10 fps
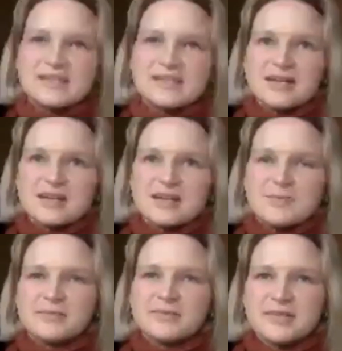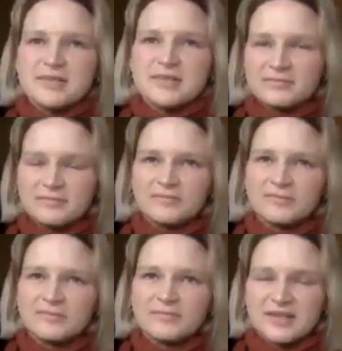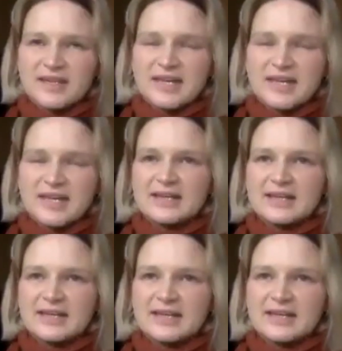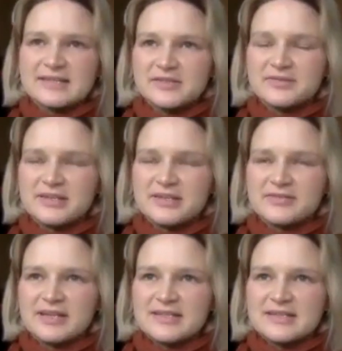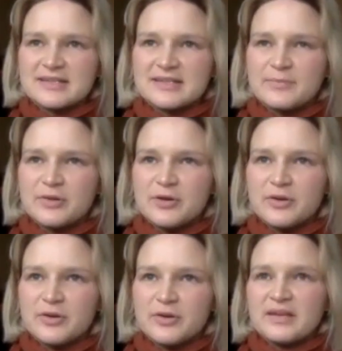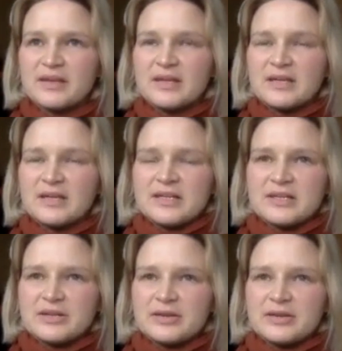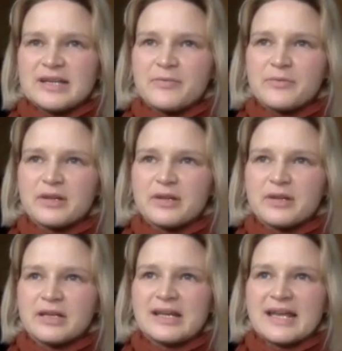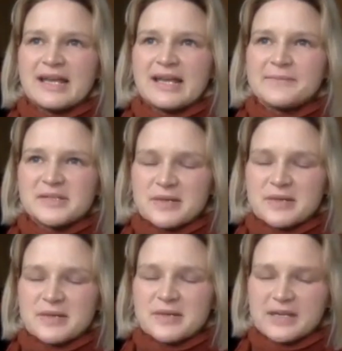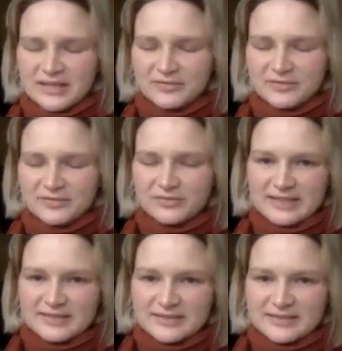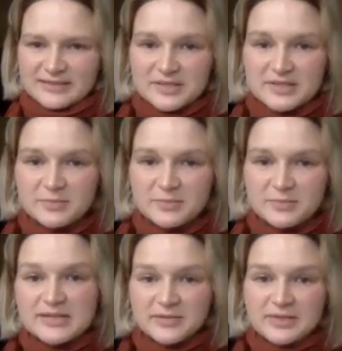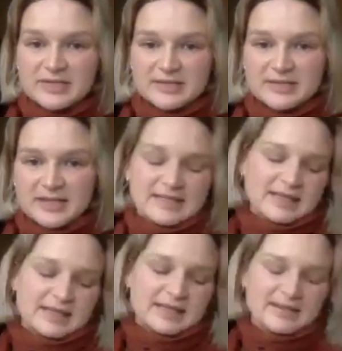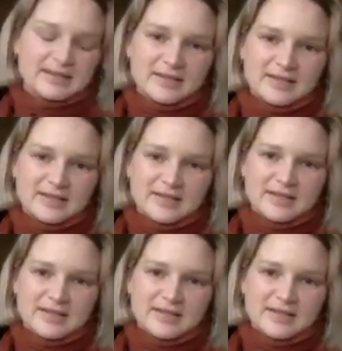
I mean, so one thing again, I guess I should just reiterate is that I'm not, I don't want to claim to speak on behalf of islanders, which is why it's so exciting that the